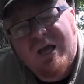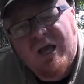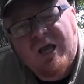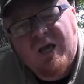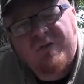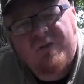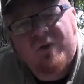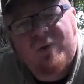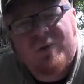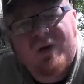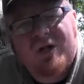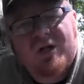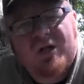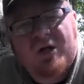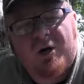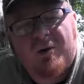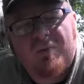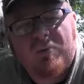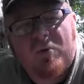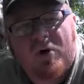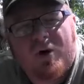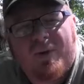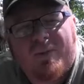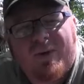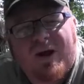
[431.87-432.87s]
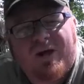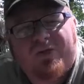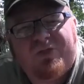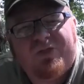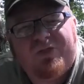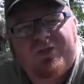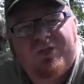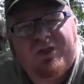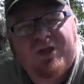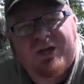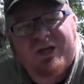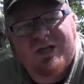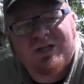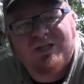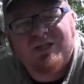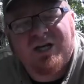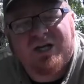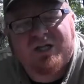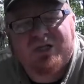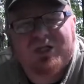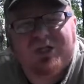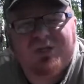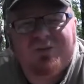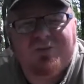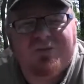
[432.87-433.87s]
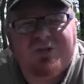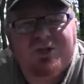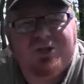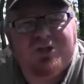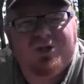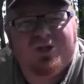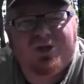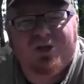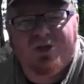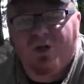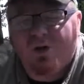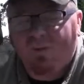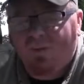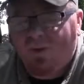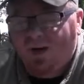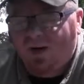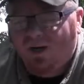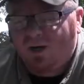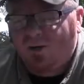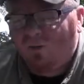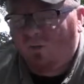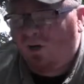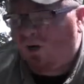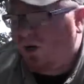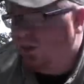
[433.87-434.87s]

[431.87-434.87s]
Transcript: And if you want to learn more about the conduction, be sure and go back and